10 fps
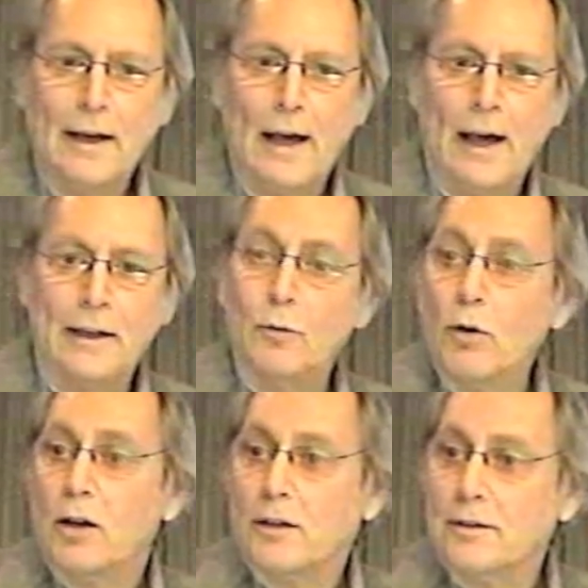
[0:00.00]
And it
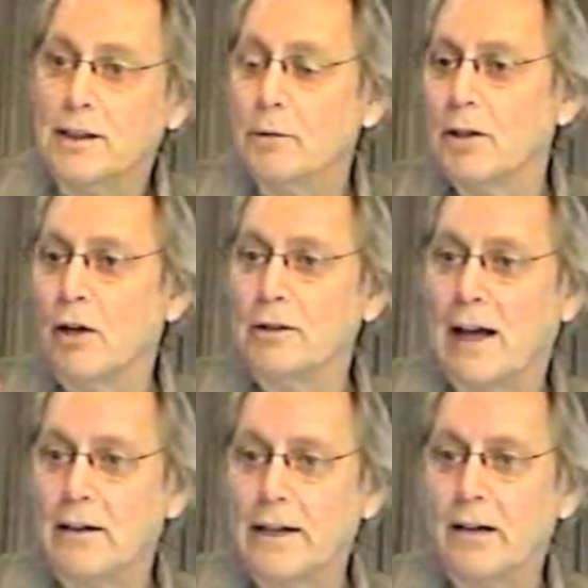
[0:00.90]
worked. He would go
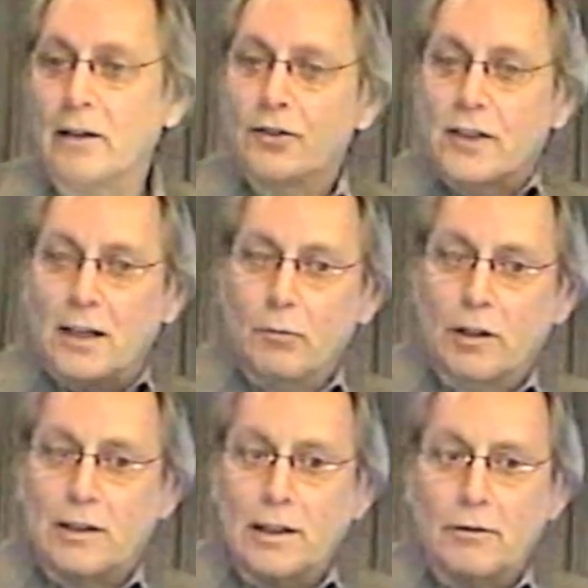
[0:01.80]
down there, his skin
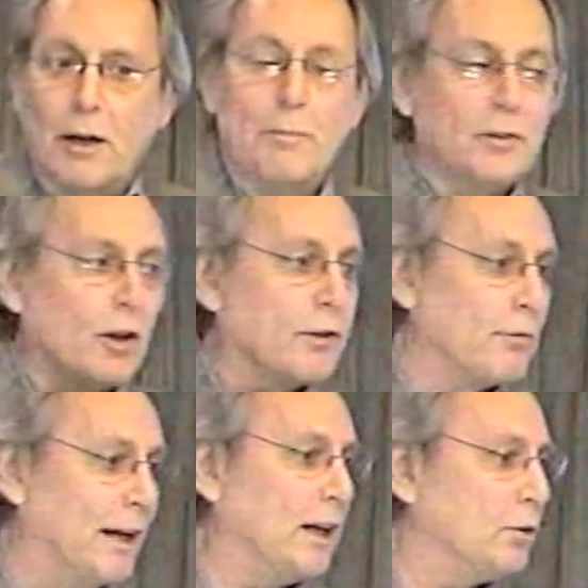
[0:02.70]
would clear up, his
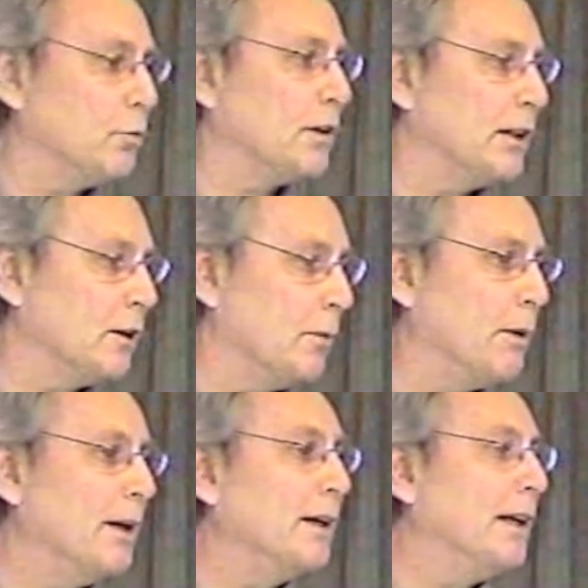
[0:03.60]
arthritis would clear
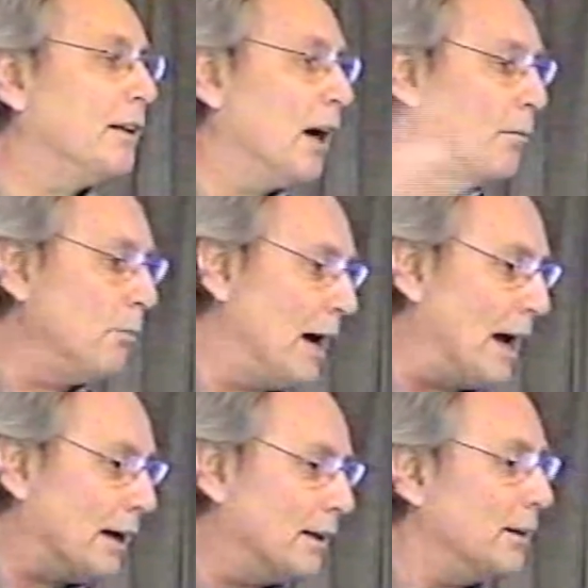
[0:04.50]
up. He'd come
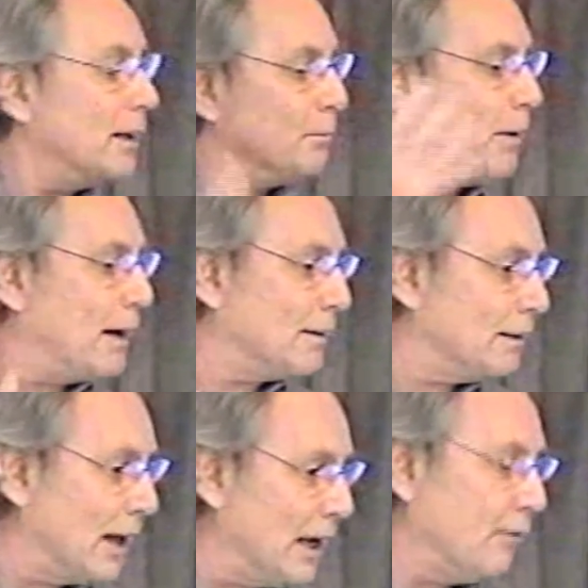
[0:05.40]
back and get back
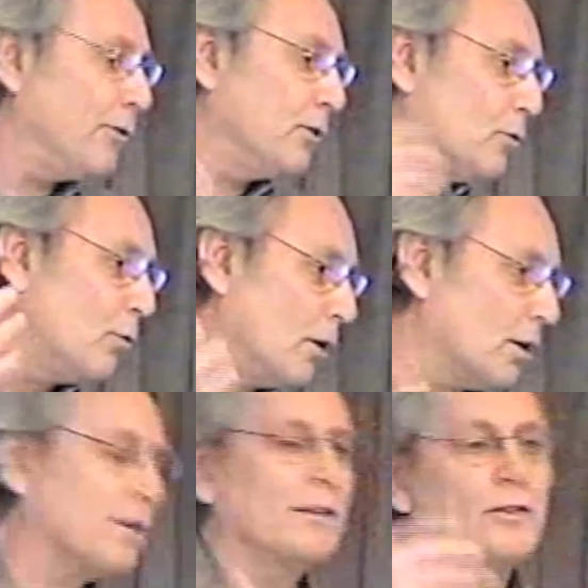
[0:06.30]
to life and to
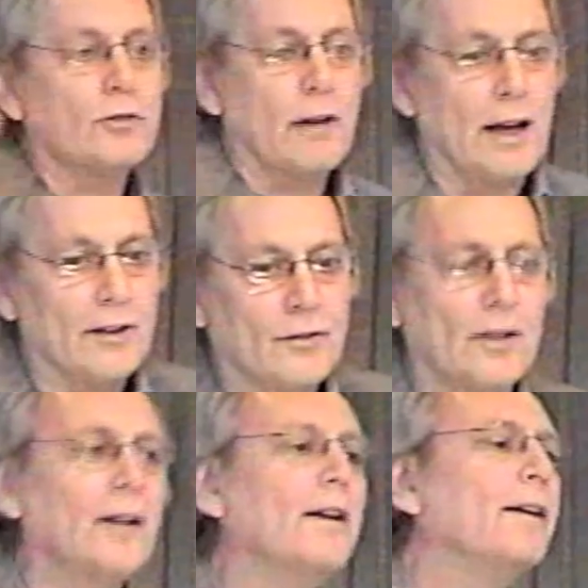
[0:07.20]
work and stress,
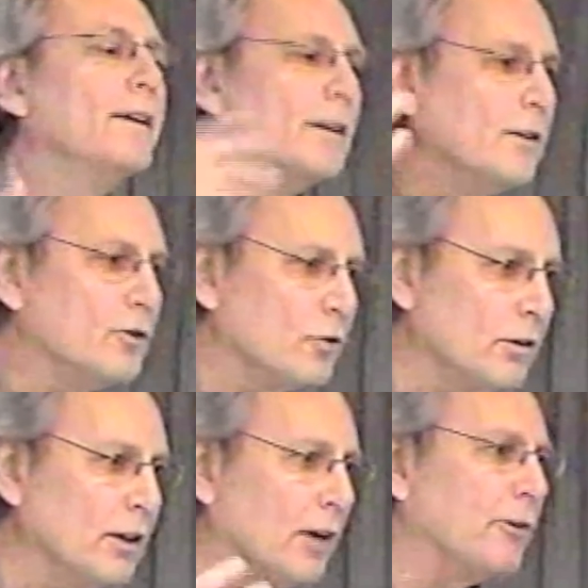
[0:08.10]
and
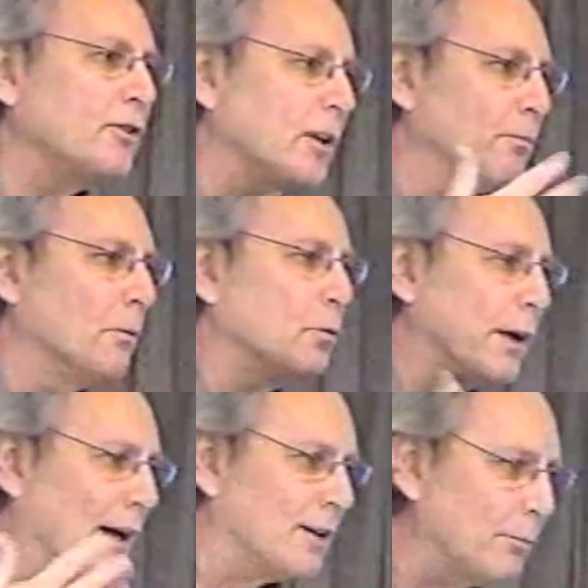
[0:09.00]
sure enough, his symptoms
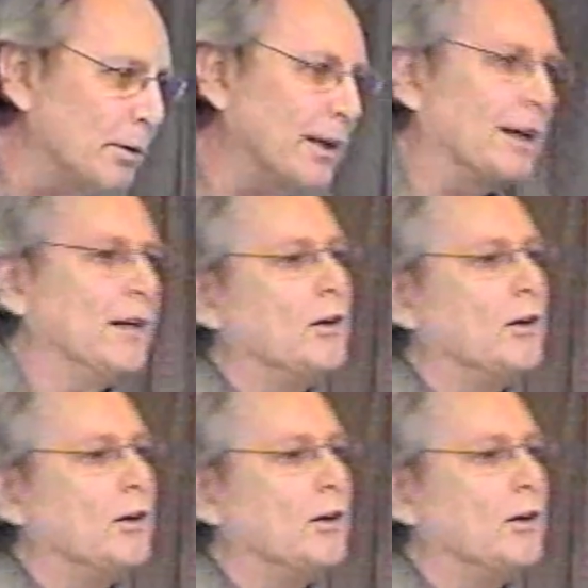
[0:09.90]
would act up again.